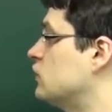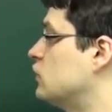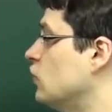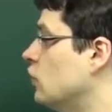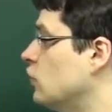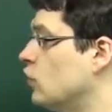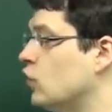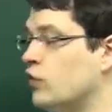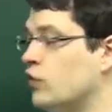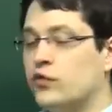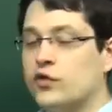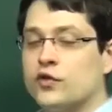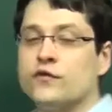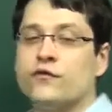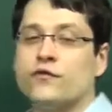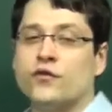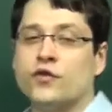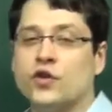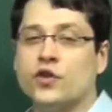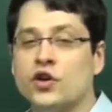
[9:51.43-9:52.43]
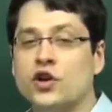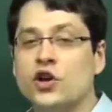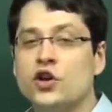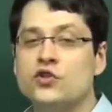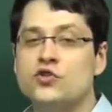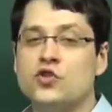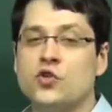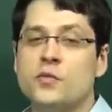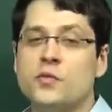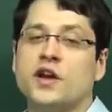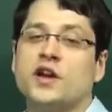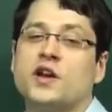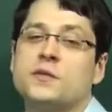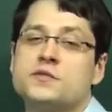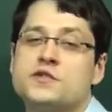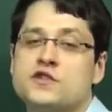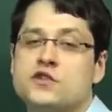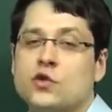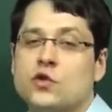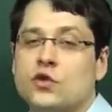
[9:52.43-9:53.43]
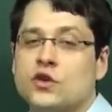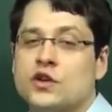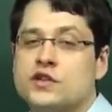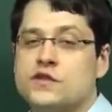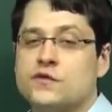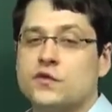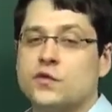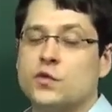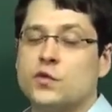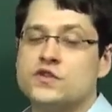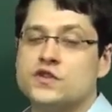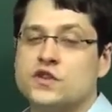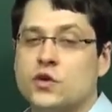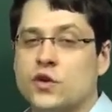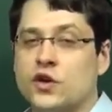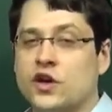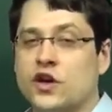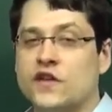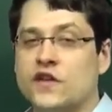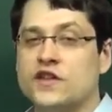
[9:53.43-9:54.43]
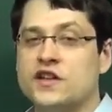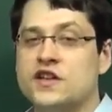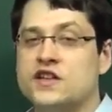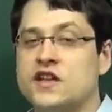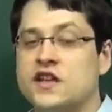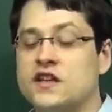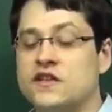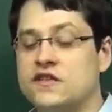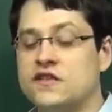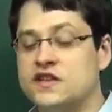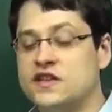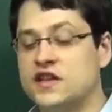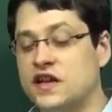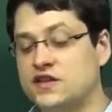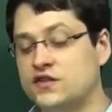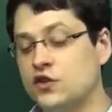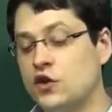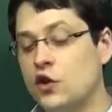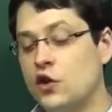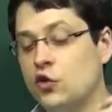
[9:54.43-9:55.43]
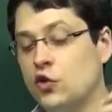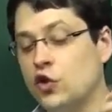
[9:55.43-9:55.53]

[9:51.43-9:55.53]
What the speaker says: Don't over-infer, don't make up stories for what's going on in the text.